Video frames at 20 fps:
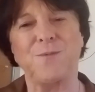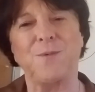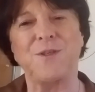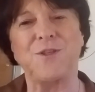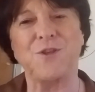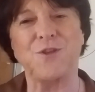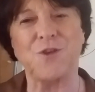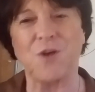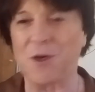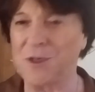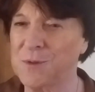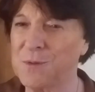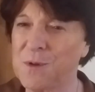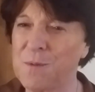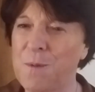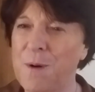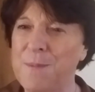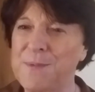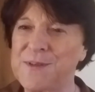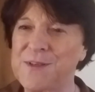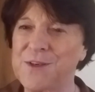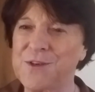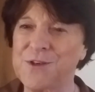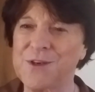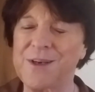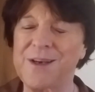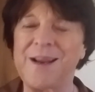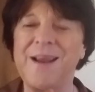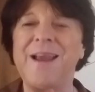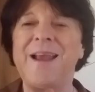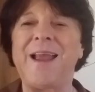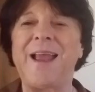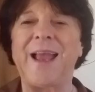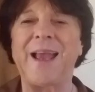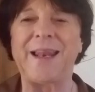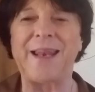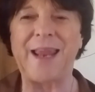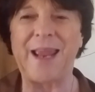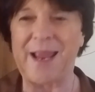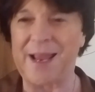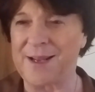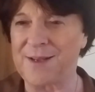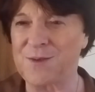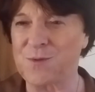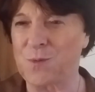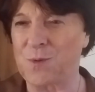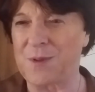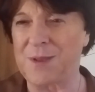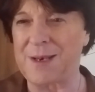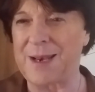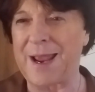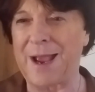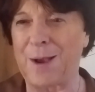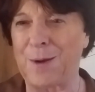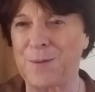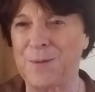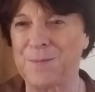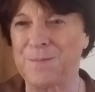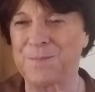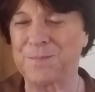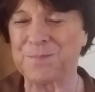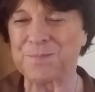which starts with a preposition and ends with a noun.